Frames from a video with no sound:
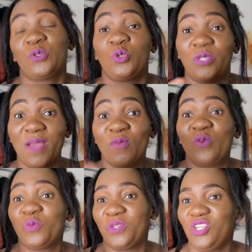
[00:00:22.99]
So today I'm
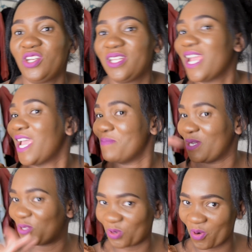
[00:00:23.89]
going to be sharing
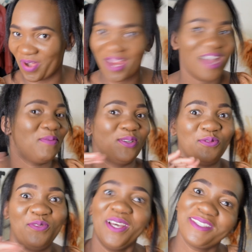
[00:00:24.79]
my story about
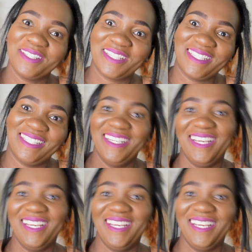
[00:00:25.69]
varsity.